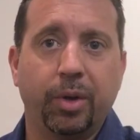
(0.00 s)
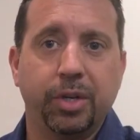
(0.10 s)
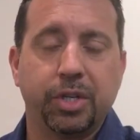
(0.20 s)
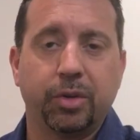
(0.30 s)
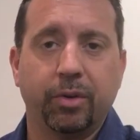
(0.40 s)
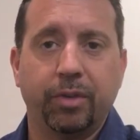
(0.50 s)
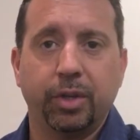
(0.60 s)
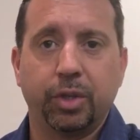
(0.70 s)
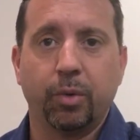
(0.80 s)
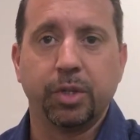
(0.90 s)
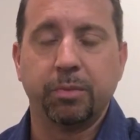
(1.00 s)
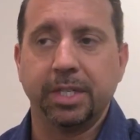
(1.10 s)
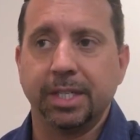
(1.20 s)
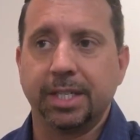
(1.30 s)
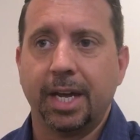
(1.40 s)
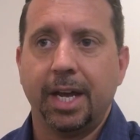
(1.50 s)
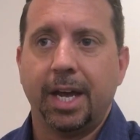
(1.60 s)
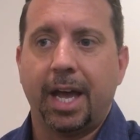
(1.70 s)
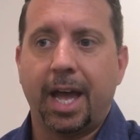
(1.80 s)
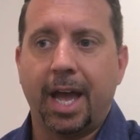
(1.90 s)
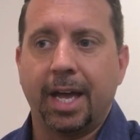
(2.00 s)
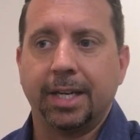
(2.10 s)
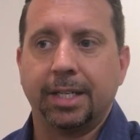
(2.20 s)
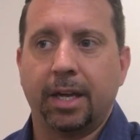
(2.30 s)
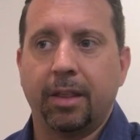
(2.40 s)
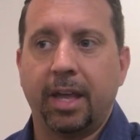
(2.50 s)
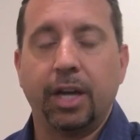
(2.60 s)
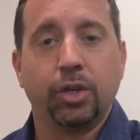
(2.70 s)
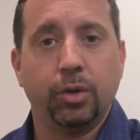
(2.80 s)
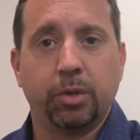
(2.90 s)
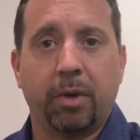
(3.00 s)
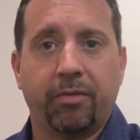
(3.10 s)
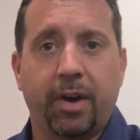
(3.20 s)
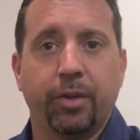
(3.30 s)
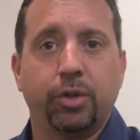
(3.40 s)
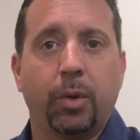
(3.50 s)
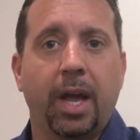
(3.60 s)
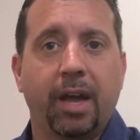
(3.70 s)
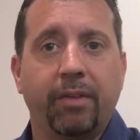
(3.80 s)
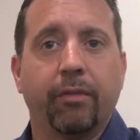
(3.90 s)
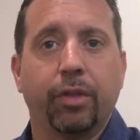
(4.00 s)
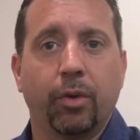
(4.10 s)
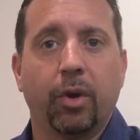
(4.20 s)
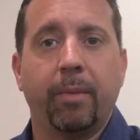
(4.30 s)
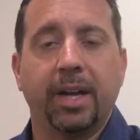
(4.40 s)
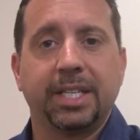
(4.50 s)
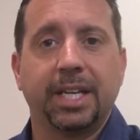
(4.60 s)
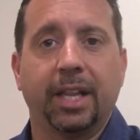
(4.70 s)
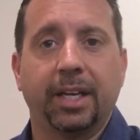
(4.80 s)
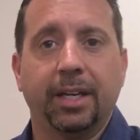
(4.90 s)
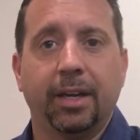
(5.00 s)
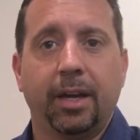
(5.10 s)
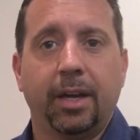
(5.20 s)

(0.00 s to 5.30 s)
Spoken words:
the history of the insurance business. And they introduced my father to, "Hey, have you ever thought about selling